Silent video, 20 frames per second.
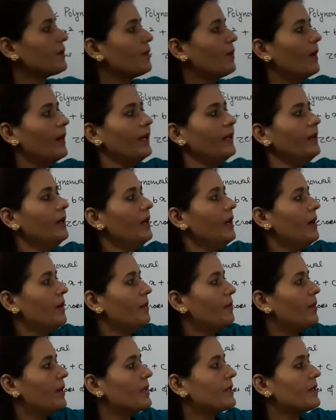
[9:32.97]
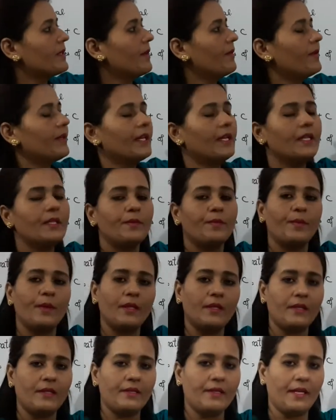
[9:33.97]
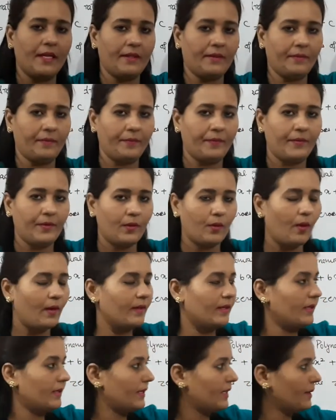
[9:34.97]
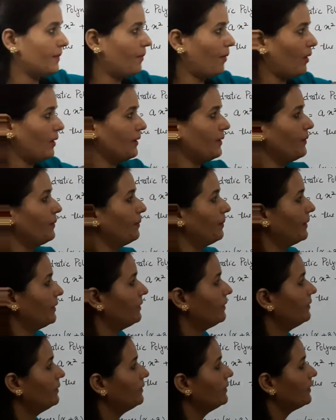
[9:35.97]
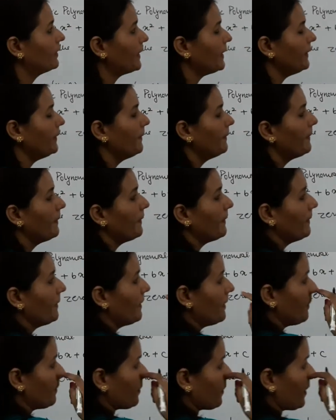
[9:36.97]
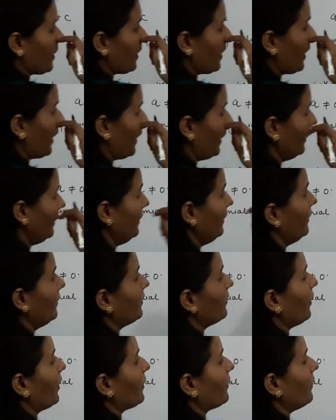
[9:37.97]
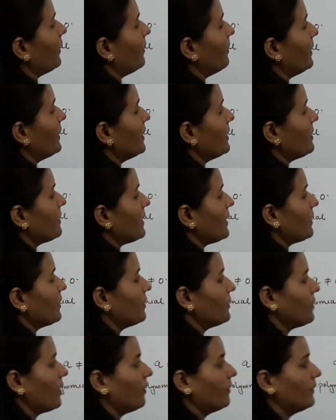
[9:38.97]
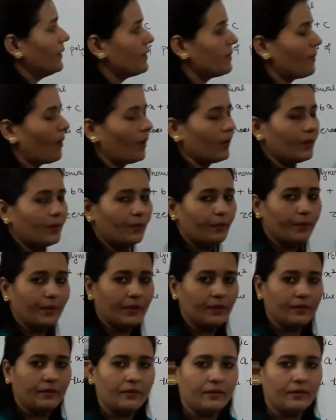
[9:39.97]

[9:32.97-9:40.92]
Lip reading: square plus 7x plus 10, quadratic polynomial. Okay. Here, what will be the zeros of this polynomial?